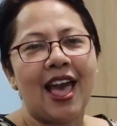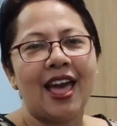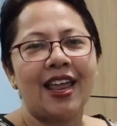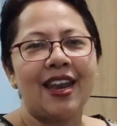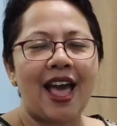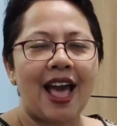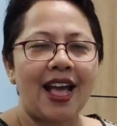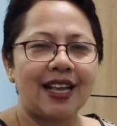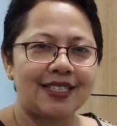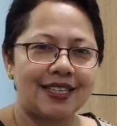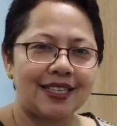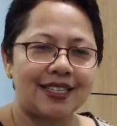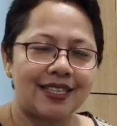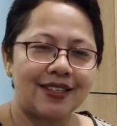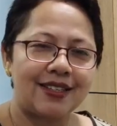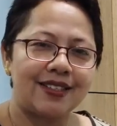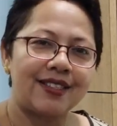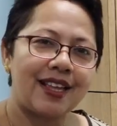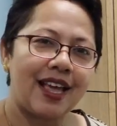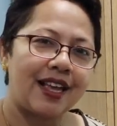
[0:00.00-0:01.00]
And
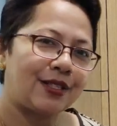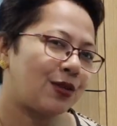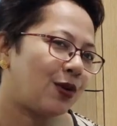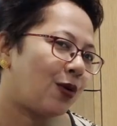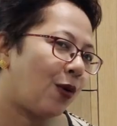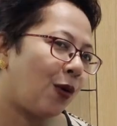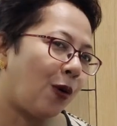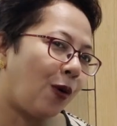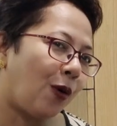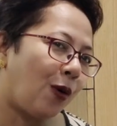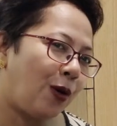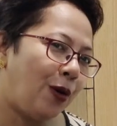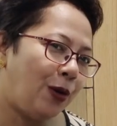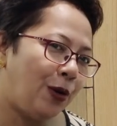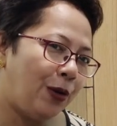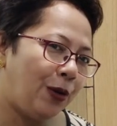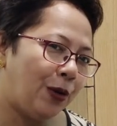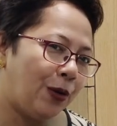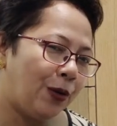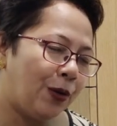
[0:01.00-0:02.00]
adjectives, as you all
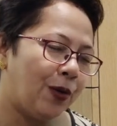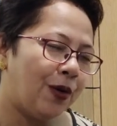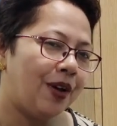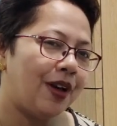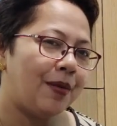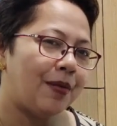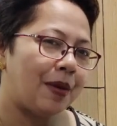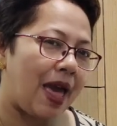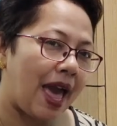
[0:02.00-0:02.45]
know,